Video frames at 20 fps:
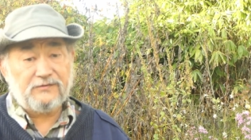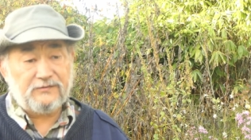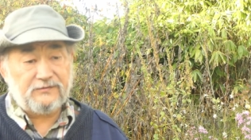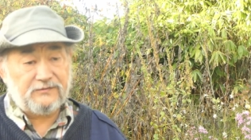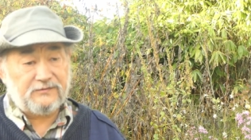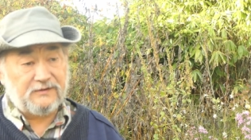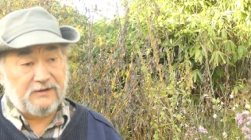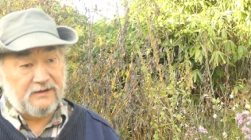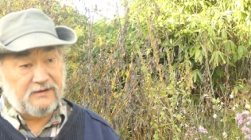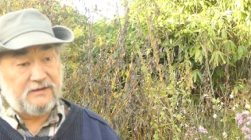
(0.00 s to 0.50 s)

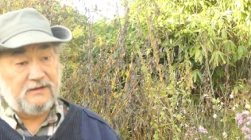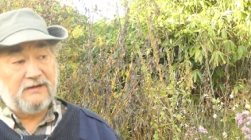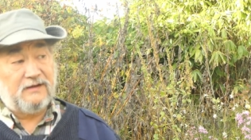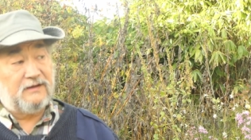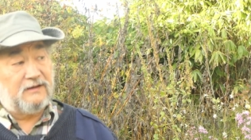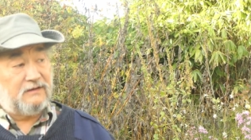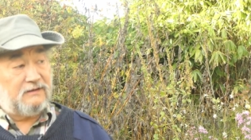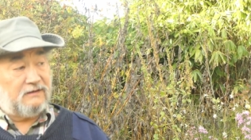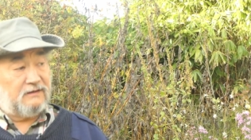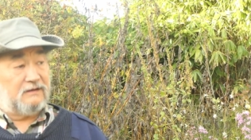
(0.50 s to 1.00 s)

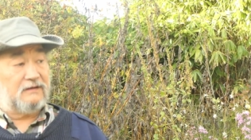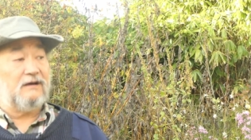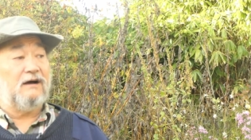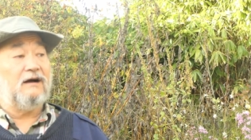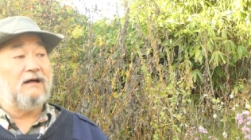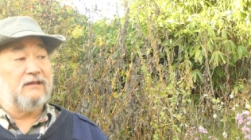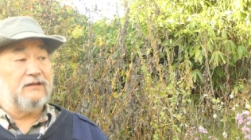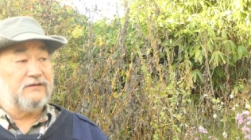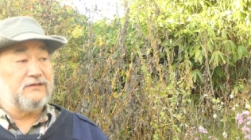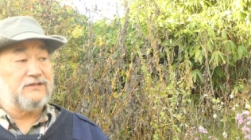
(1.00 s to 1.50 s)
studying
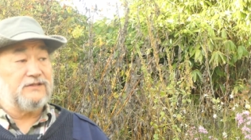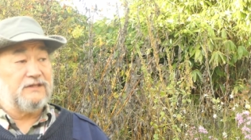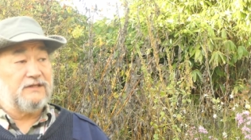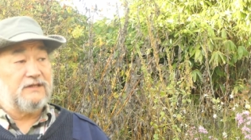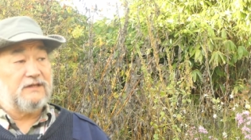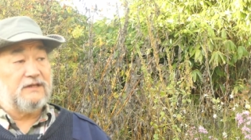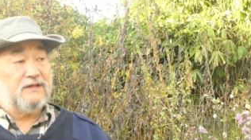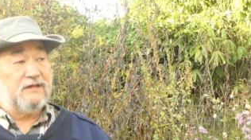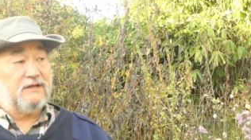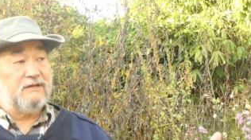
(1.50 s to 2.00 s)

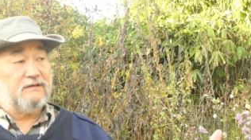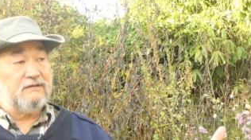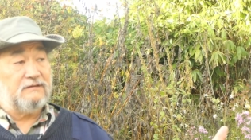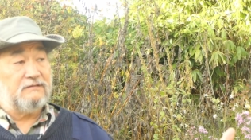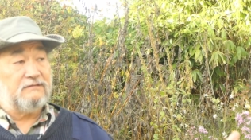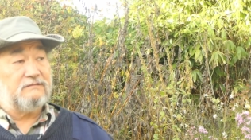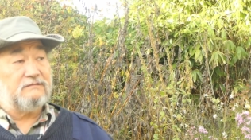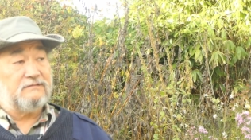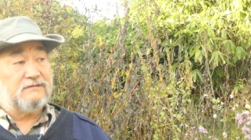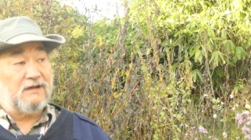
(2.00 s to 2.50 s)
ecology
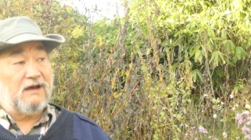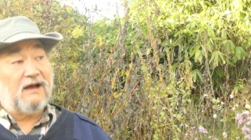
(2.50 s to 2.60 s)
and